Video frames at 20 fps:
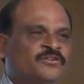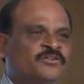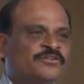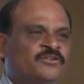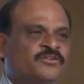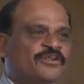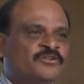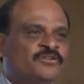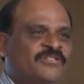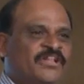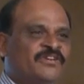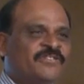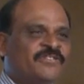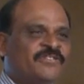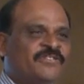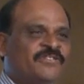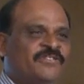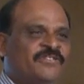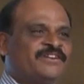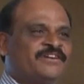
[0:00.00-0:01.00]
Don't
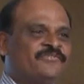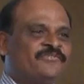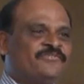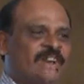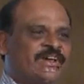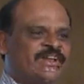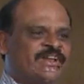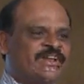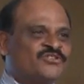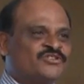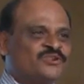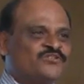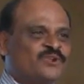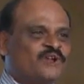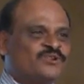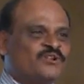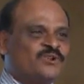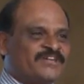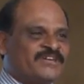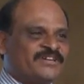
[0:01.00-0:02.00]
ever try that 5 lakhs should be
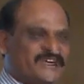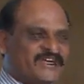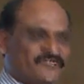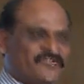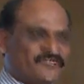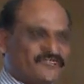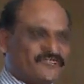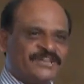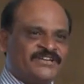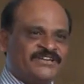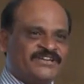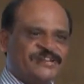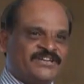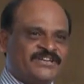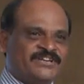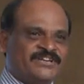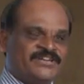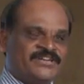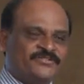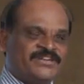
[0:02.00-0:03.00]
extracted with the
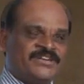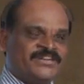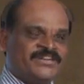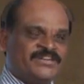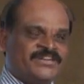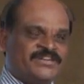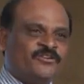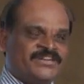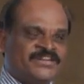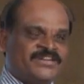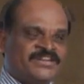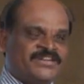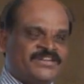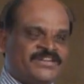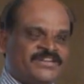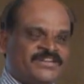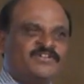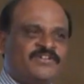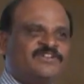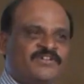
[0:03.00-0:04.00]
intention, and don't
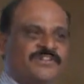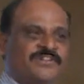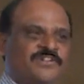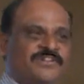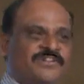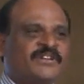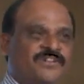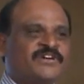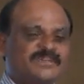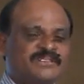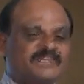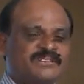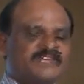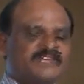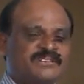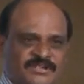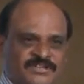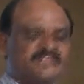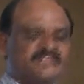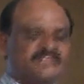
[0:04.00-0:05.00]
converse in that fashion.
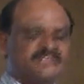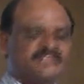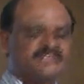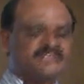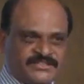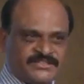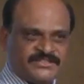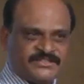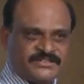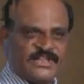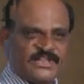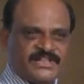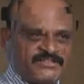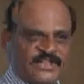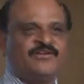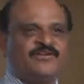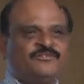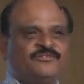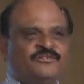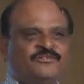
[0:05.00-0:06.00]
Just
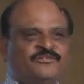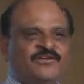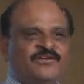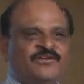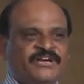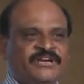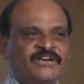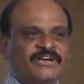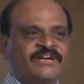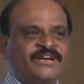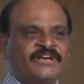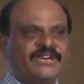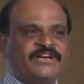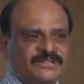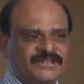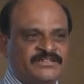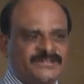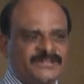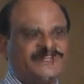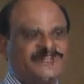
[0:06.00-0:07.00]
tell them to get at least
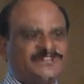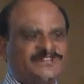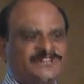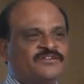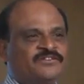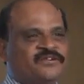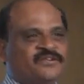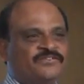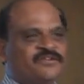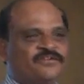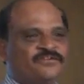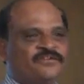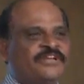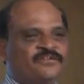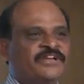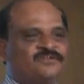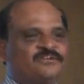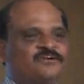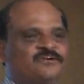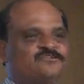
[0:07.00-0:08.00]
10,000,
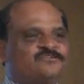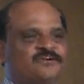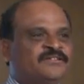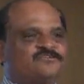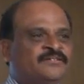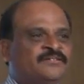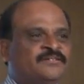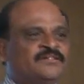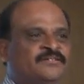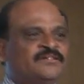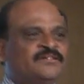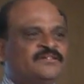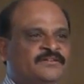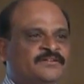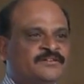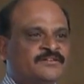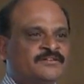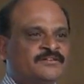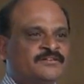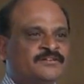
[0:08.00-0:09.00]
20,000,
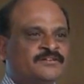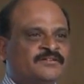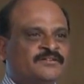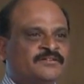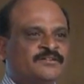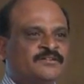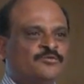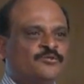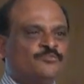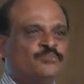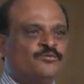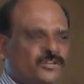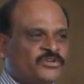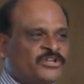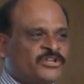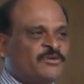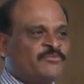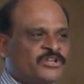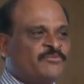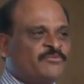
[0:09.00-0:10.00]

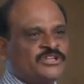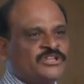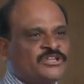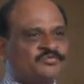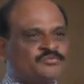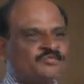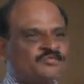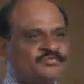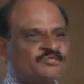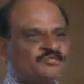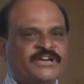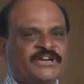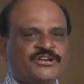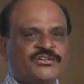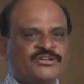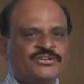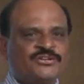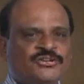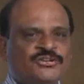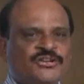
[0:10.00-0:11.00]
put them into this product
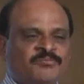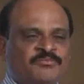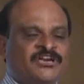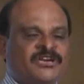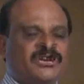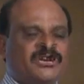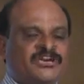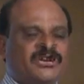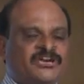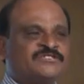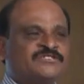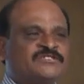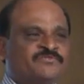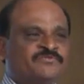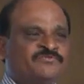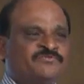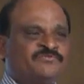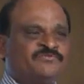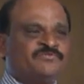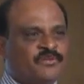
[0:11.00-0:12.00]
and them the difference,
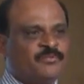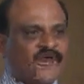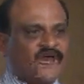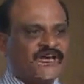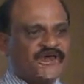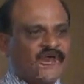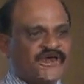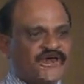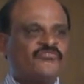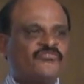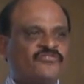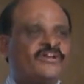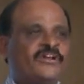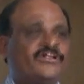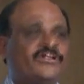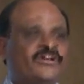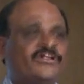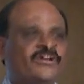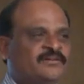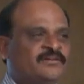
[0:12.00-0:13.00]
what the bank is
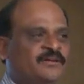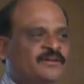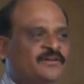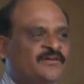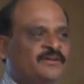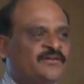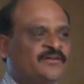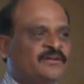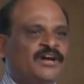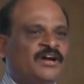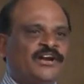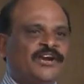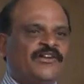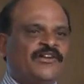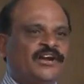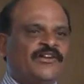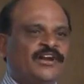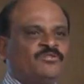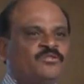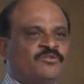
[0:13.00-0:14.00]
offering
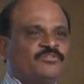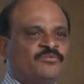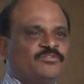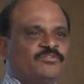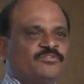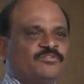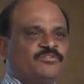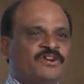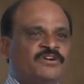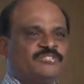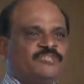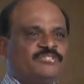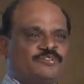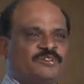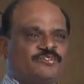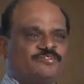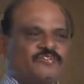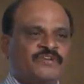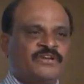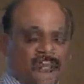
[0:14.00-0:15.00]
and what your mutual fund is
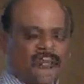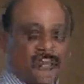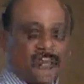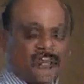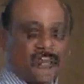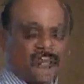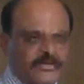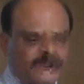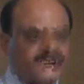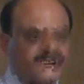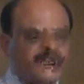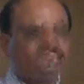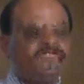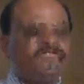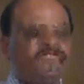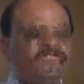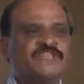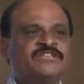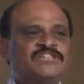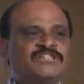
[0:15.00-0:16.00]
offering or the debt
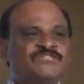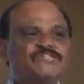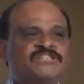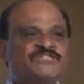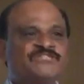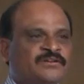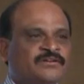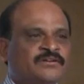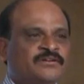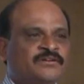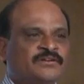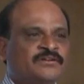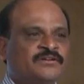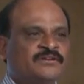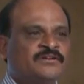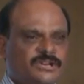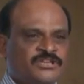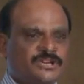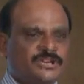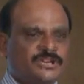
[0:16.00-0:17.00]
fund is offering.
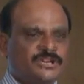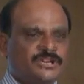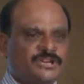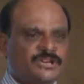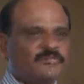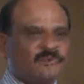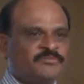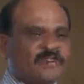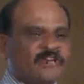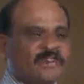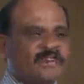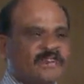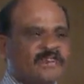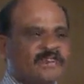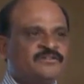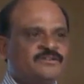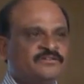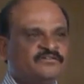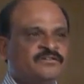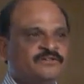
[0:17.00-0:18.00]
Just show them the taste.
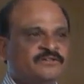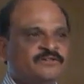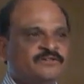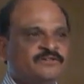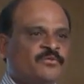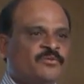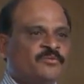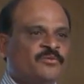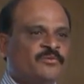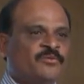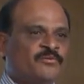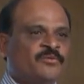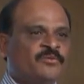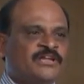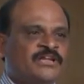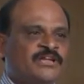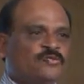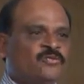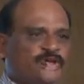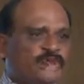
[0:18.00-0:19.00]

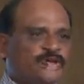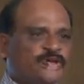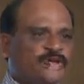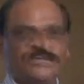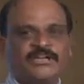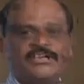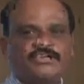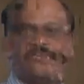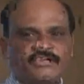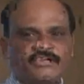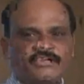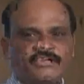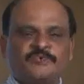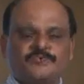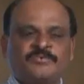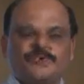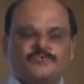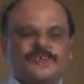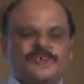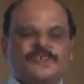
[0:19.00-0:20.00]
Automatically, looking at the difference,
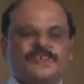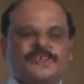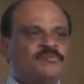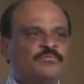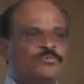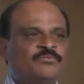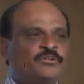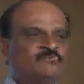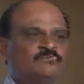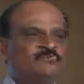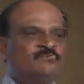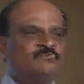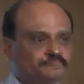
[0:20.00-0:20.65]
people will come to you.